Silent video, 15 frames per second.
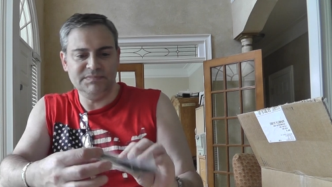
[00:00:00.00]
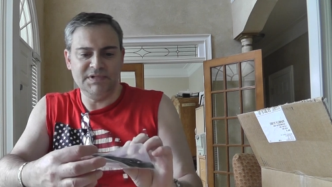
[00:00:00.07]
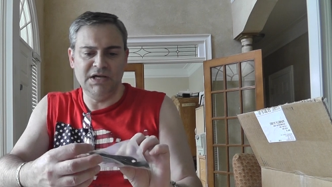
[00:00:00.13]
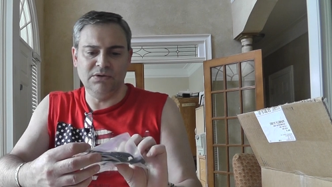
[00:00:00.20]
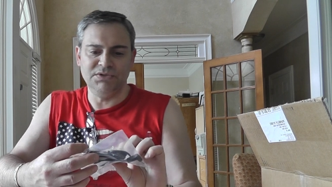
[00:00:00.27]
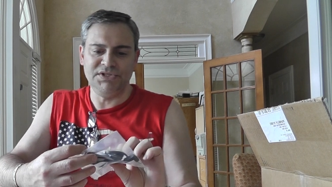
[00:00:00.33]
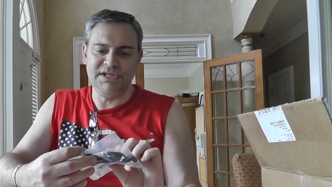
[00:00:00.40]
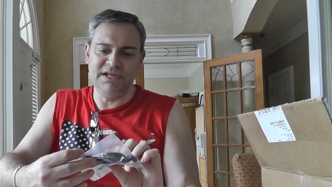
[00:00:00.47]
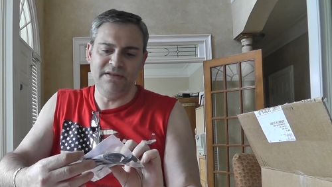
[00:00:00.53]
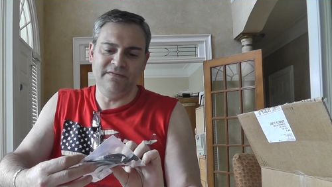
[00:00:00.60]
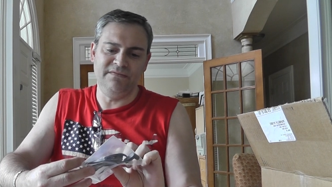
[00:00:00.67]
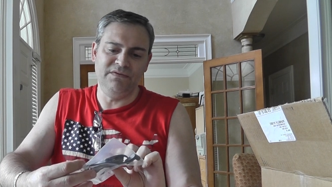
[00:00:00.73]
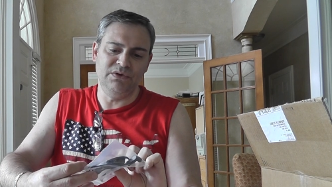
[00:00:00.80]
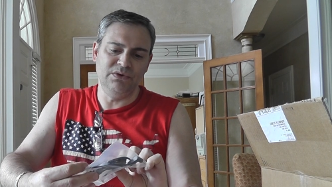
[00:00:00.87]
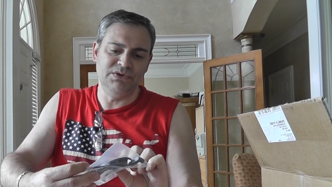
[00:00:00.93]
I don't see any
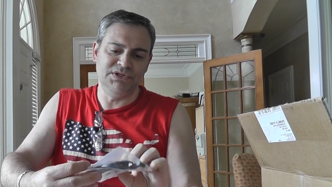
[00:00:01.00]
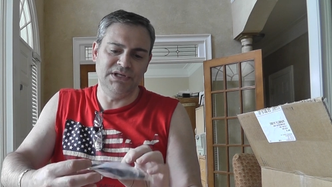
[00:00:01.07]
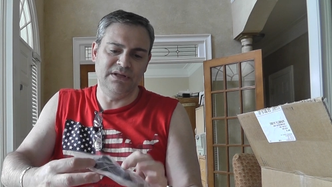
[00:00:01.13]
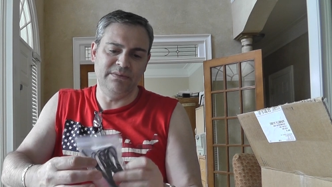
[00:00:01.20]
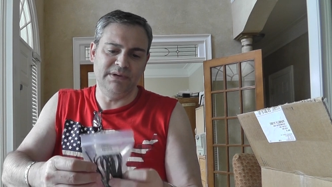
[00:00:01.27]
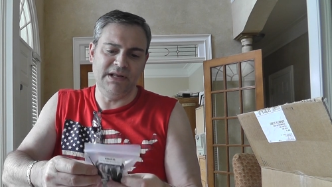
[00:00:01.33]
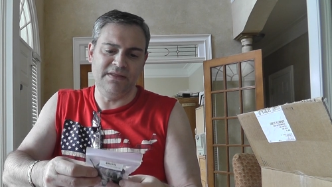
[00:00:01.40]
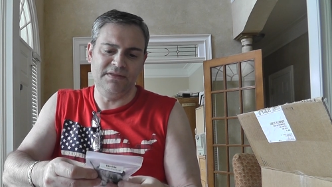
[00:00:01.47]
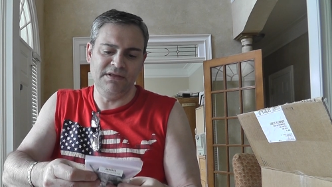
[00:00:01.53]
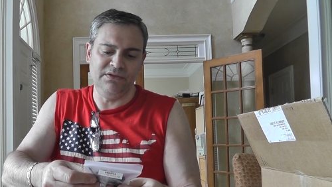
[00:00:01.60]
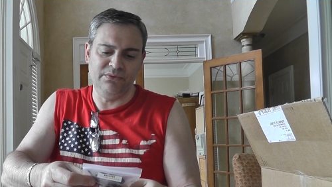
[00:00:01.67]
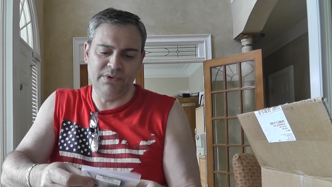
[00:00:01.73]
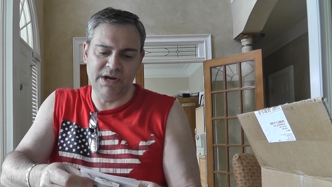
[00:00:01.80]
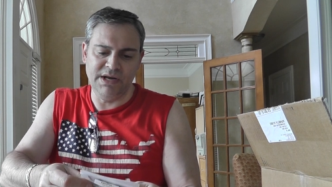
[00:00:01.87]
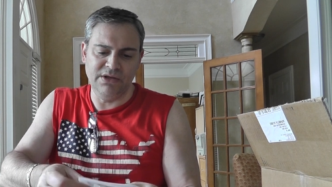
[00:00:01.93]
fuse in it, but I think
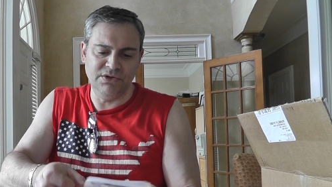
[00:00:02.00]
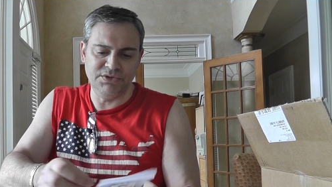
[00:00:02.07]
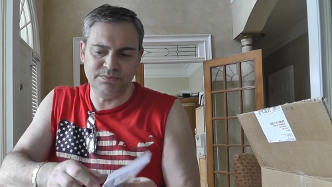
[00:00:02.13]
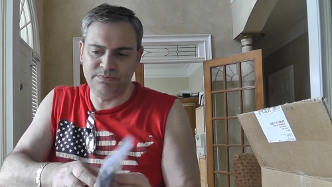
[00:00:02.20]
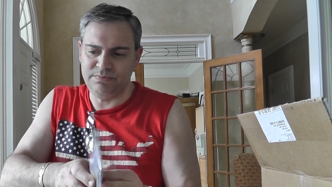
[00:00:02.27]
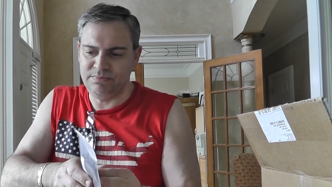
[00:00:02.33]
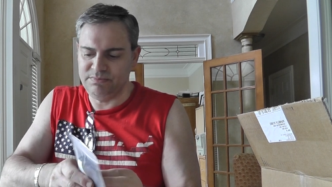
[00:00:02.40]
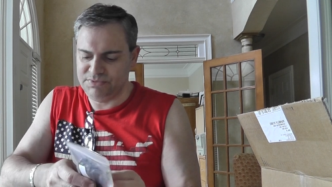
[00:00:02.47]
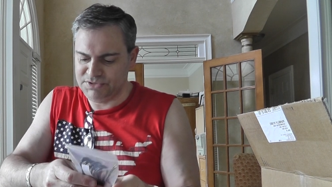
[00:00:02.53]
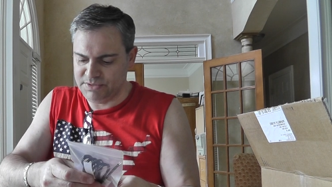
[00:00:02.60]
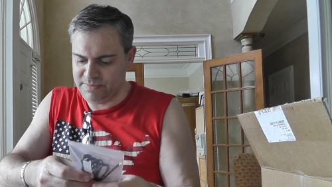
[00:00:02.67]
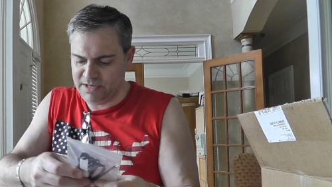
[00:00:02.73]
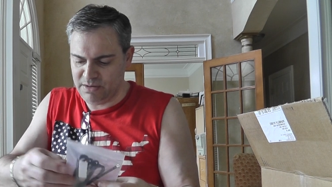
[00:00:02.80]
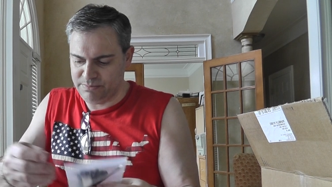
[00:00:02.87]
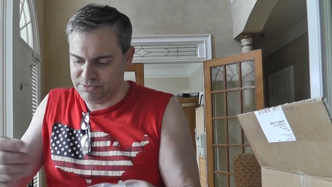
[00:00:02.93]
the radio is
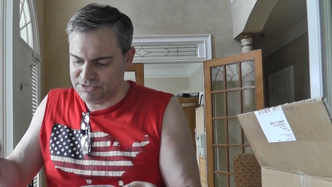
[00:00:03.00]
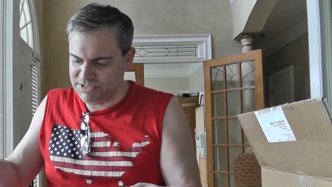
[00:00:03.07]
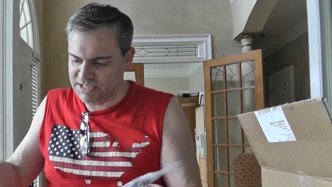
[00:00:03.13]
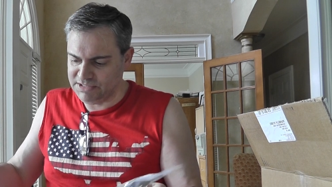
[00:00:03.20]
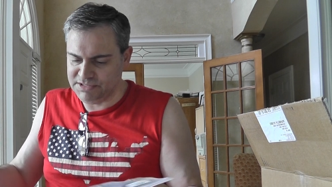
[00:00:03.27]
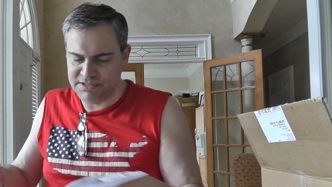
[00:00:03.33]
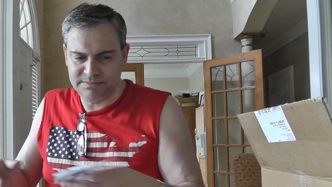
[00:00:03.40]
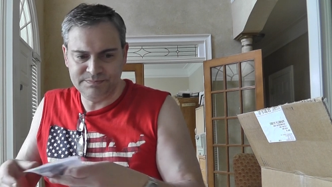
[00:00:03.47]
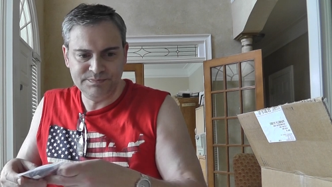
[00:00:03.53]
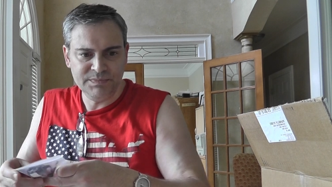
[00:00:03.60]
somehow protected.